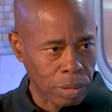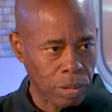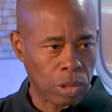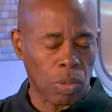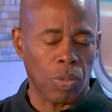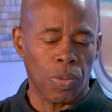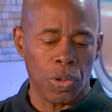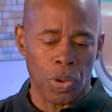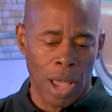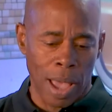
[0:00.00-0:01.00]
So when
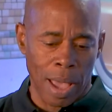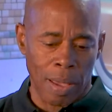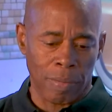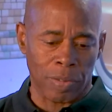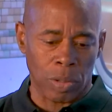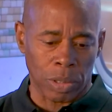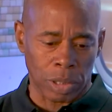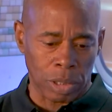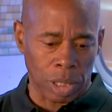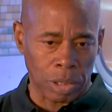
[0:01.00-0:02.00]
you have an
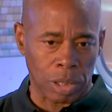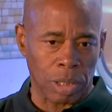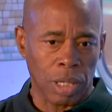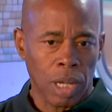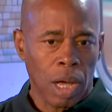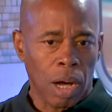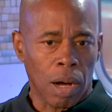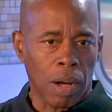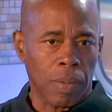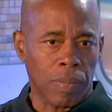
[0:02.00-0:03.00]
organization
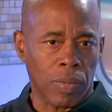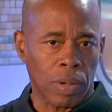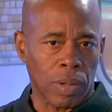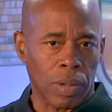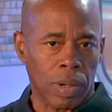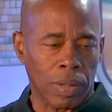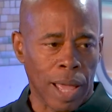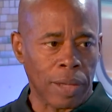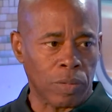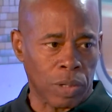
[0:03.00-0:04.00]

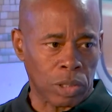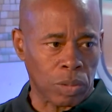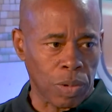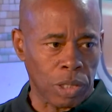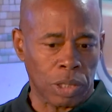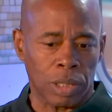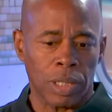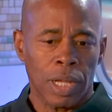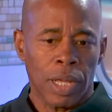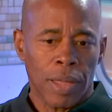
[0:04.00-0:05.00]
like
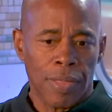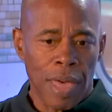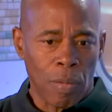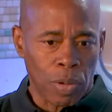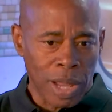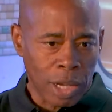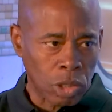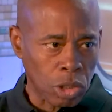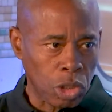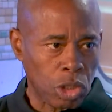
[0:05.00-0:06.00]
Restoration that would
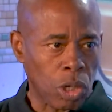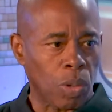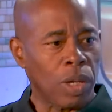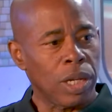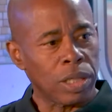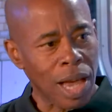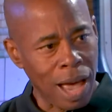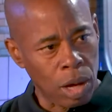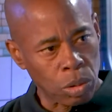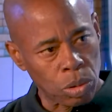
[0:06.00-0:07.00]
actually show, here's
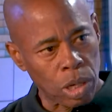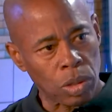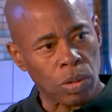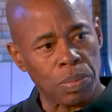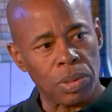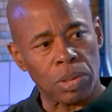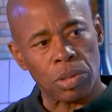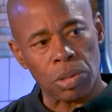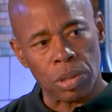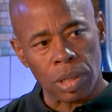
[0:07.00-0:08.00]
how you take your
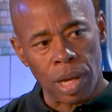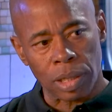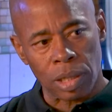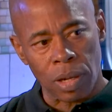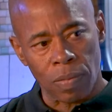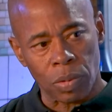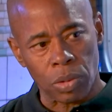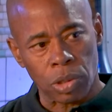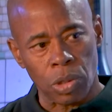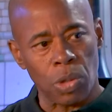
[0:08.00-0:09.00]
business to the next level,
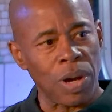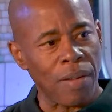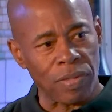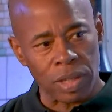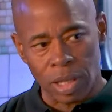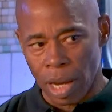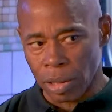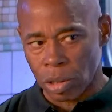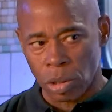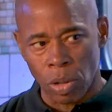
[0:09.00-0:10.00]
so you don't have to
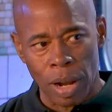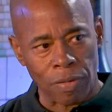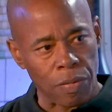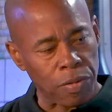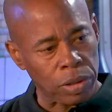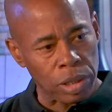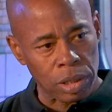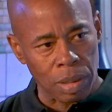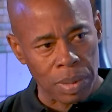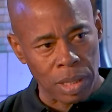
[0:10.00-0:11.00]
guess, you don't have to feel
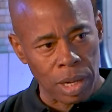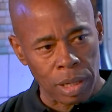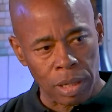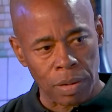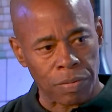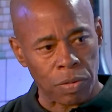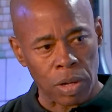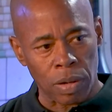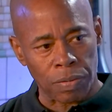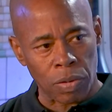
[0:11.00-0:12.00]
intimidated
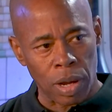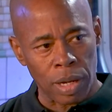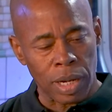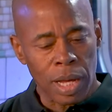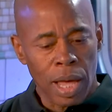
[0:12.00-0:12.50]
and afraid.